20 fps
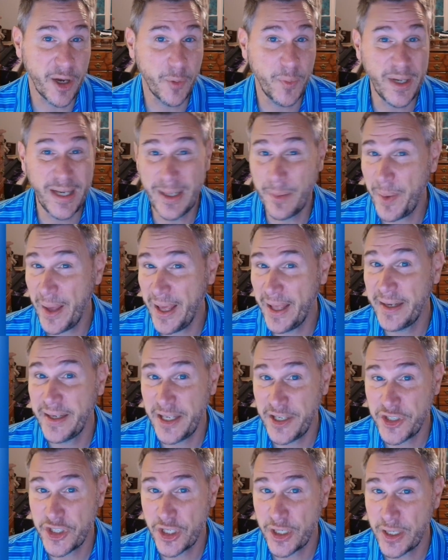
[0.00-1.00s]
We need to pay
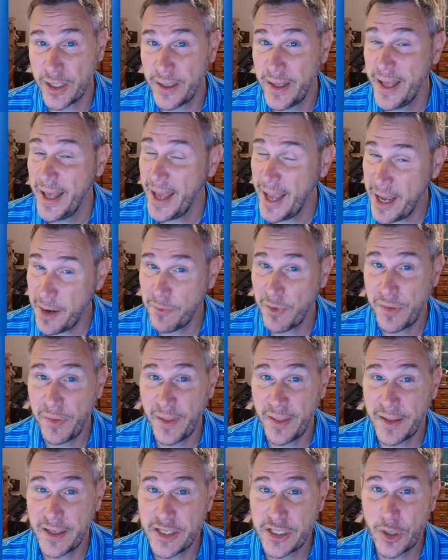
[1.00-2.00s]
attention to
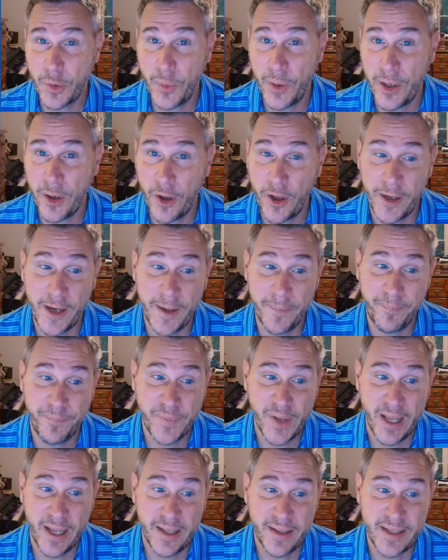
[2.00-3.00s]
everything that's going on, and
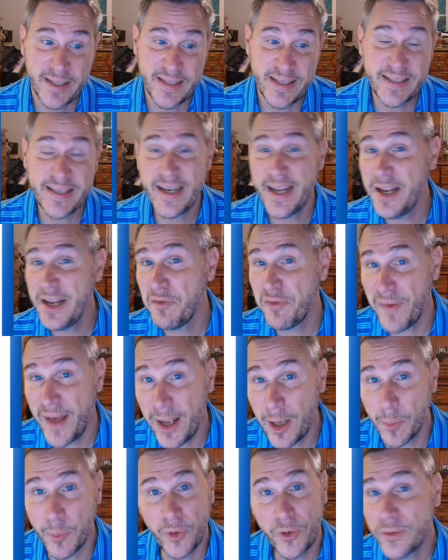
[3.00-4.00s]
this isn't
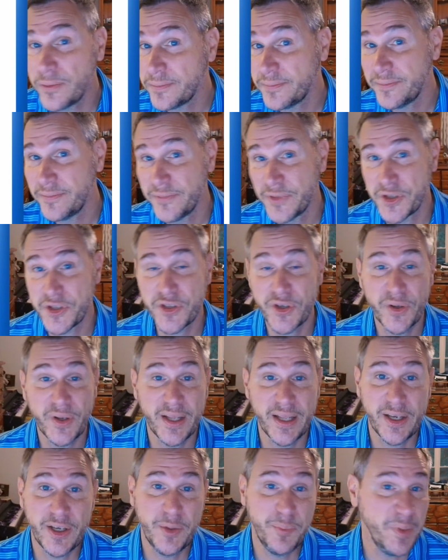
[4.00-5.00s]
infallible. There
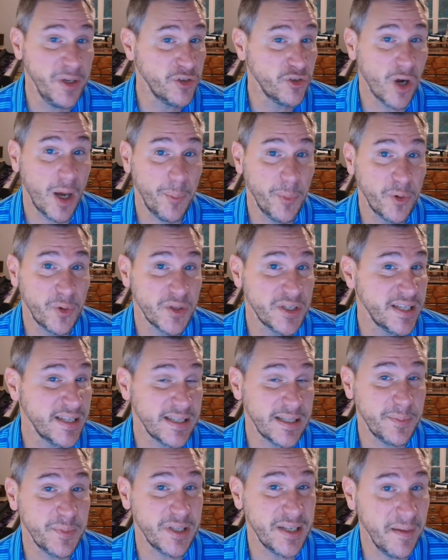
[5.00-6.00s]
certainly could be tropical
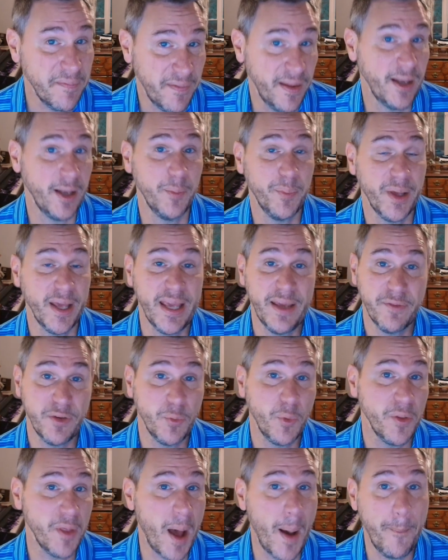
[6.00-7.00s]
systems develop even
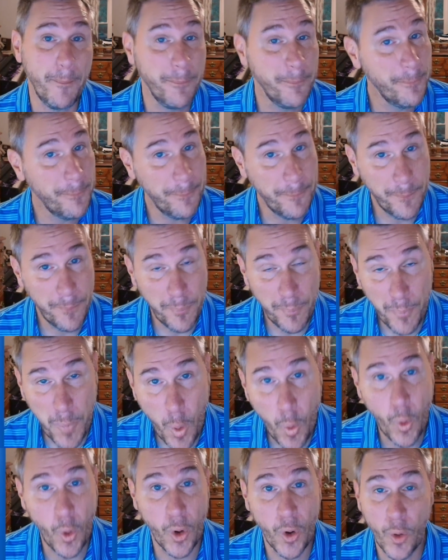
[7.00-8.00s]
with a
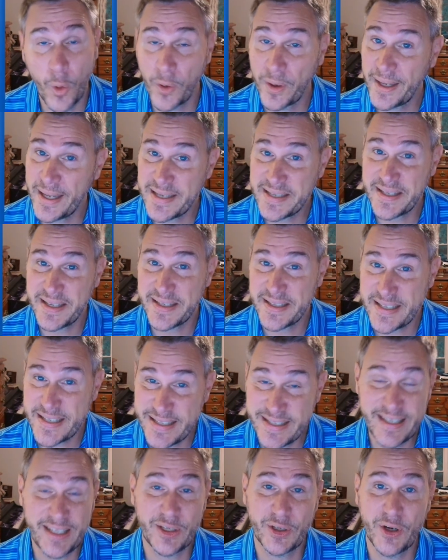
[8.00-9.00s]
poor or less than
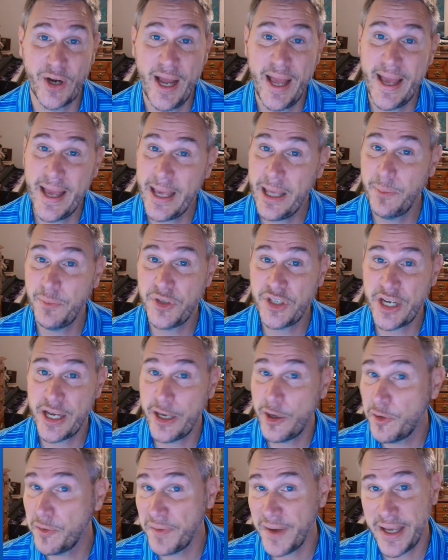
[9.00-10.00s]
stellar
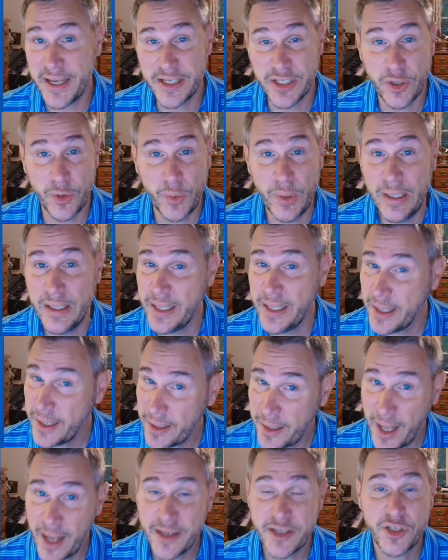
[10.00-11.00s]
MJO phase. So
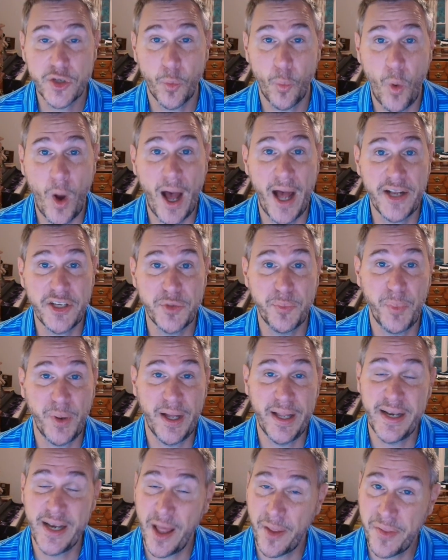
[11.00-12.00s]
lots to watch,
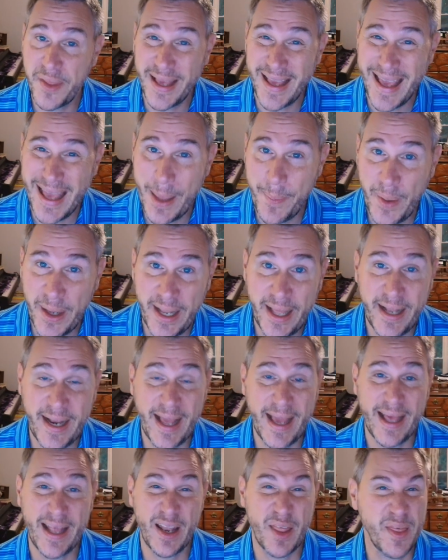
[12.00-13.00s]
but nothing imminent,
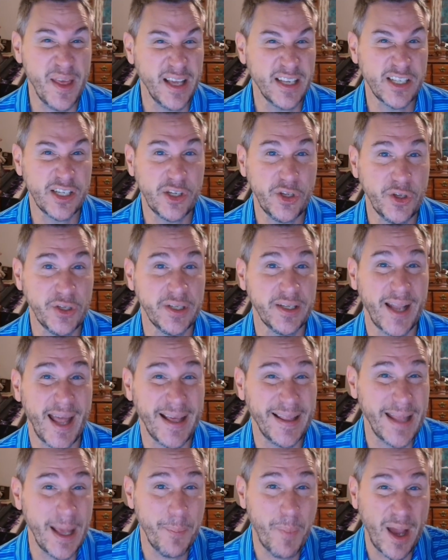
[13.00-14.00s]
and things look
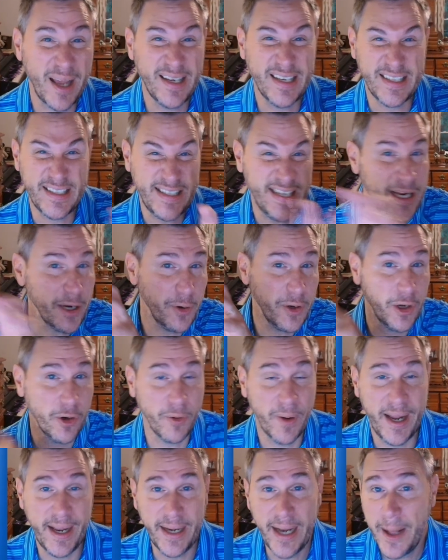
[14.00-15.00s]
like they might
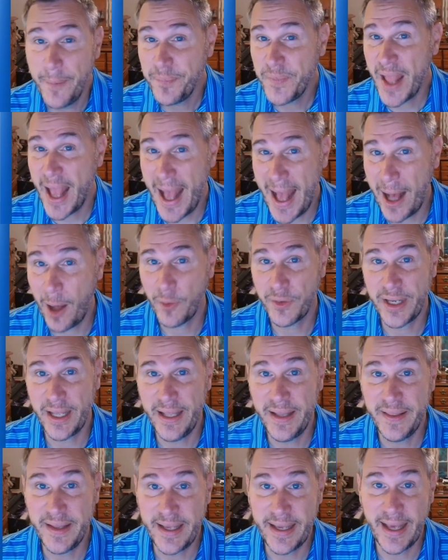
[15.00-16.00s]
deteriorate out
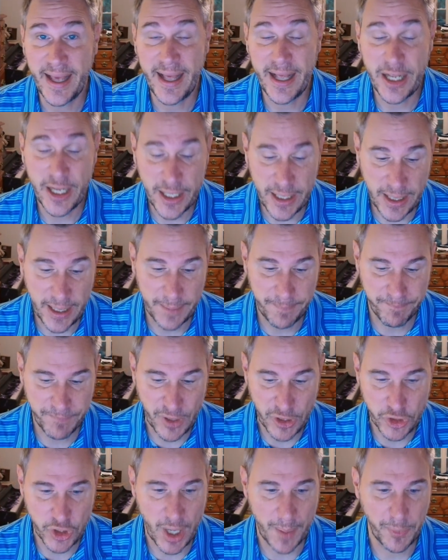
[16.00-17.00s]
in the uh,
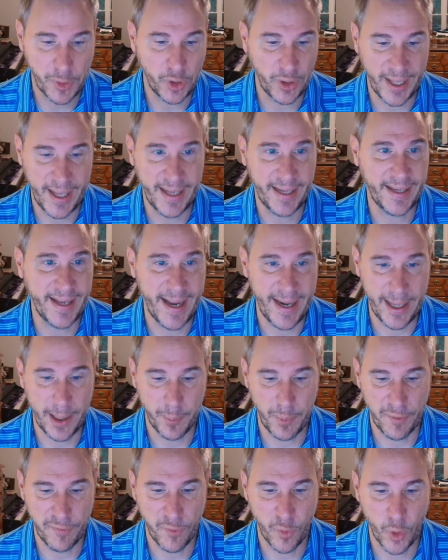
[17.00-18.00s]
tropical Atlantic
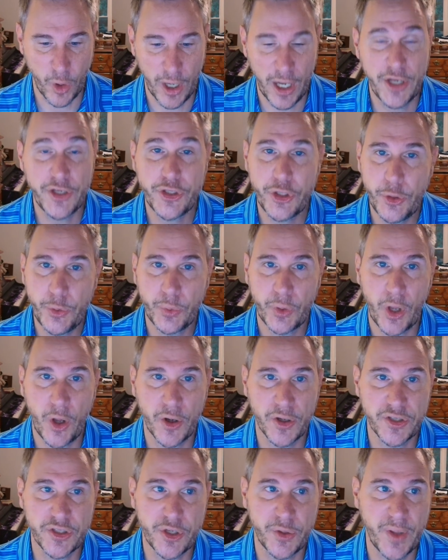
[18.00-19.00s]
before too
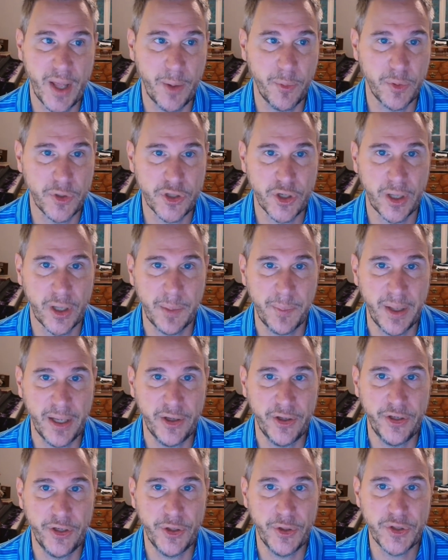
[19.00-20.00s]
long, so that would certainly be
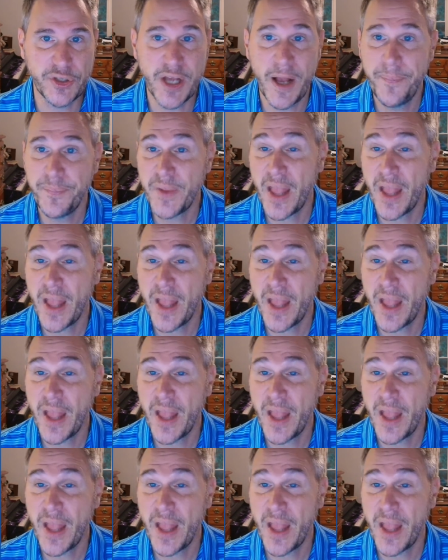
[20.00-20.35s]
good news.